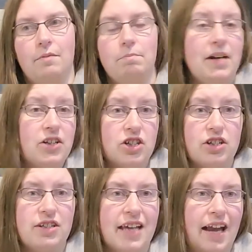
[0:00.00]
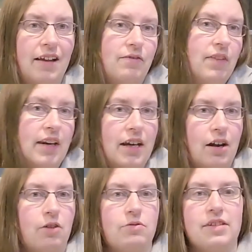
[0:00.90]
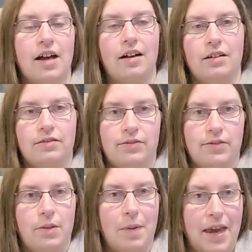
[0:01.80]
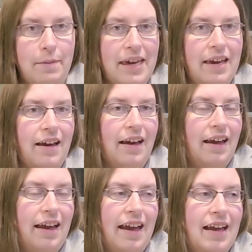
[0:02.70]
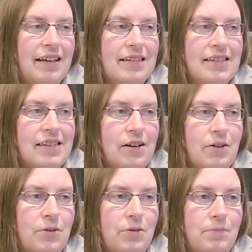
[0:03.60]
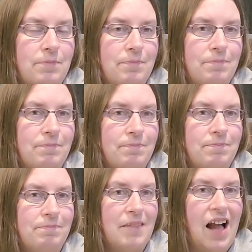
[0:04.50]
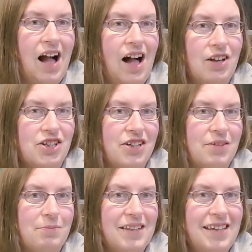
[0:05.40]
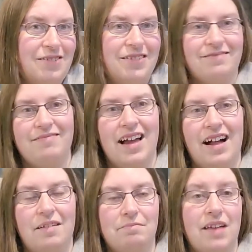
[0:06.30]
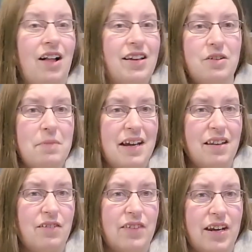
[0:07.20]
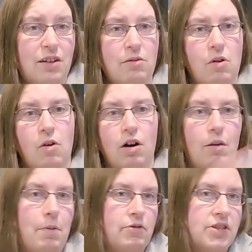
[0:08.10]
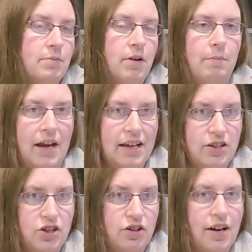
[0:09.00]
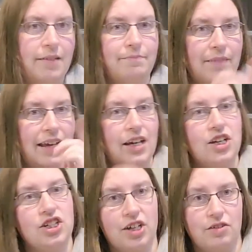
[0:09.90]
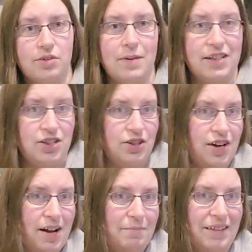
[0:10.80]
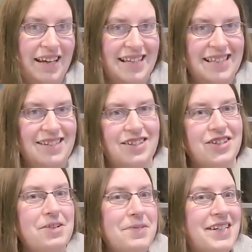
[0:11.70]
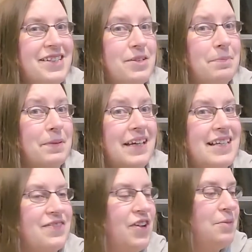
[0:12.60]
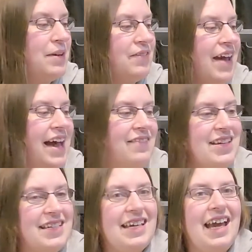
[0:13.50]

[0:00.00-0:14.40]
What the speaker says: pictures and videos of the baby, and so I'll share them with you. I'll either make another video or I'll post them on my Instagram. Shout out to my Instagram, link is in the description, so please follow me if you haven't.